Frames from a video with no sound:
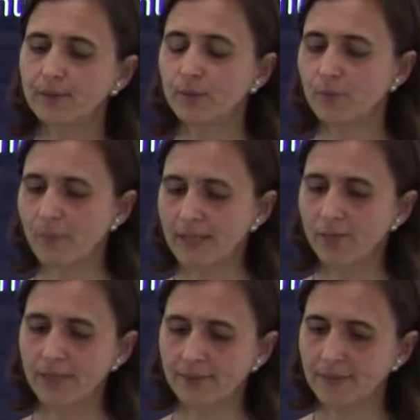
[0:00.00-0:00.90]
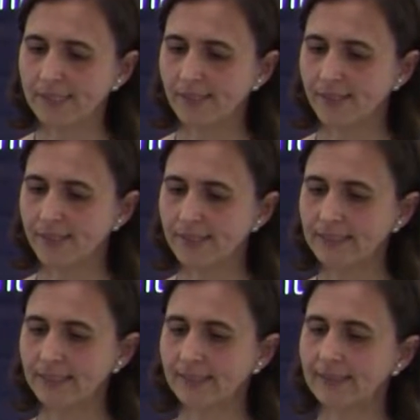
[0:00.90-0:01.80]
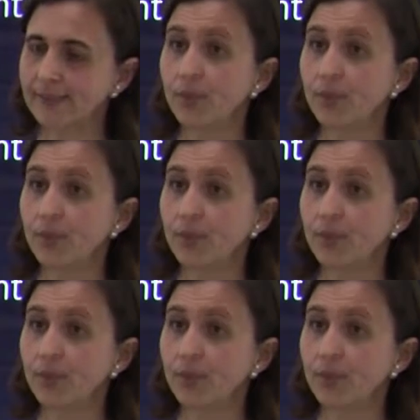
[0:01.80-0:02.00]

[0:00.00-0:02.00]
sort of manual annotations as